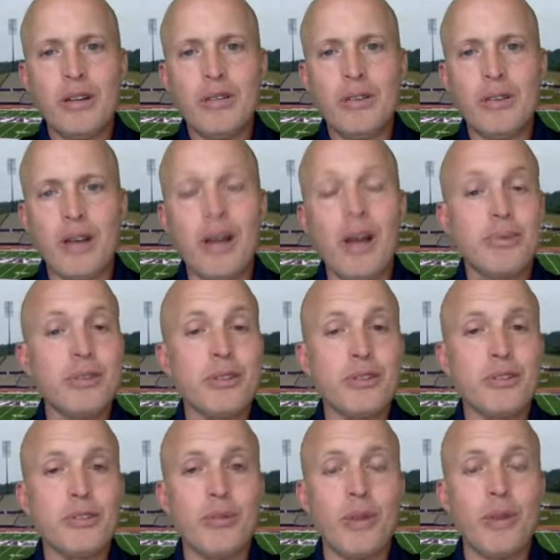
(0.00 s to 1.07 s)
mm-hmm. helps us
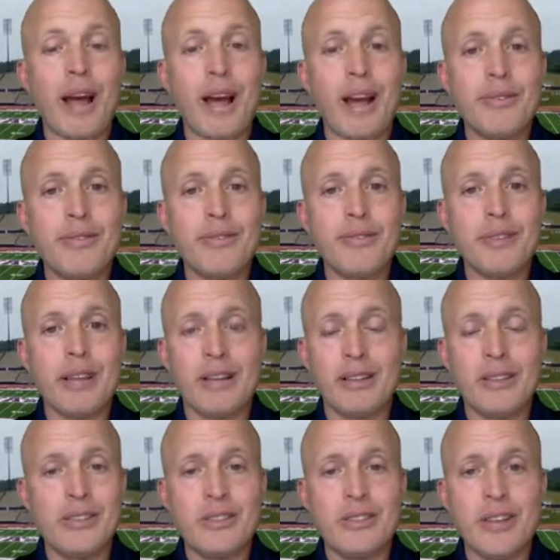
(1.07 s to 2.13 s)
through life, like
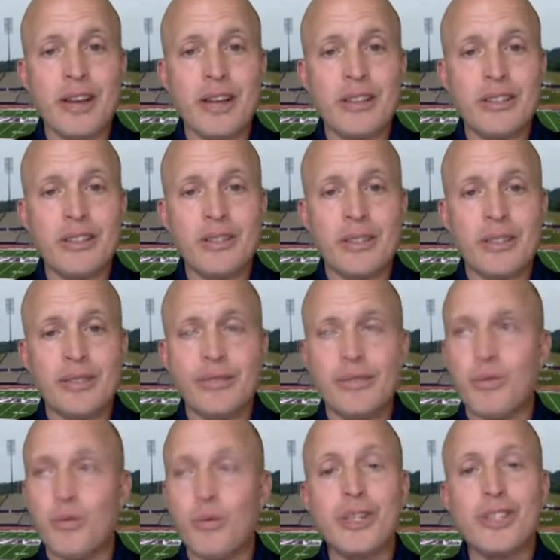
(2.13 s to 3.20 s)
these nuggets of
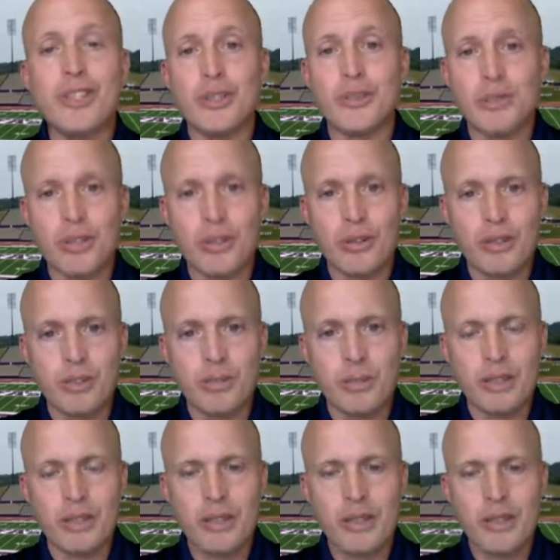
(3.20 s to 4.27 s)
wisdom, so to
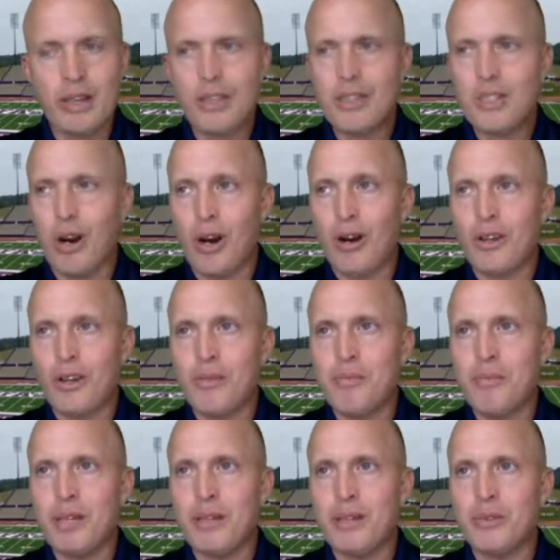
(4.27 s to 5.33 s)
speak. Mm-hmm. Charlie mm-hmm. to
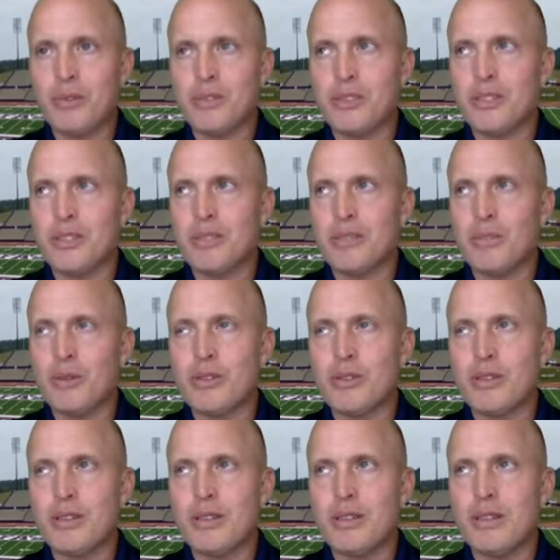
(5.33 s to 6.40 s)
me was just the
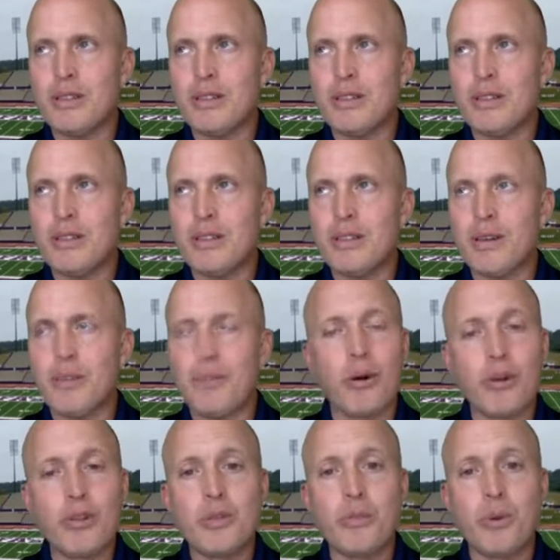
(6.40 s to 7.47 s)
most
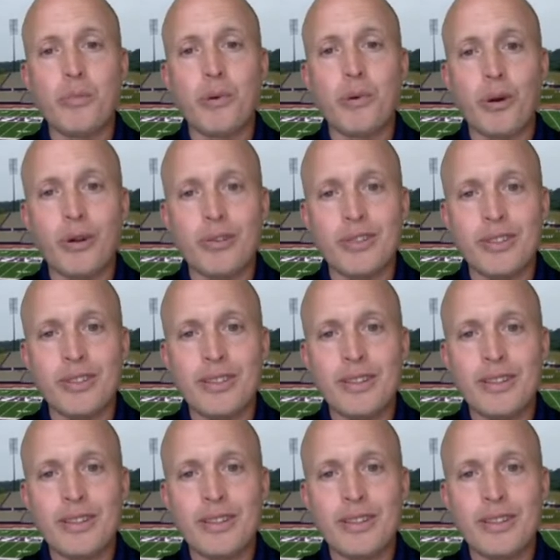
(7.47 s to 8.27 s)
approachable person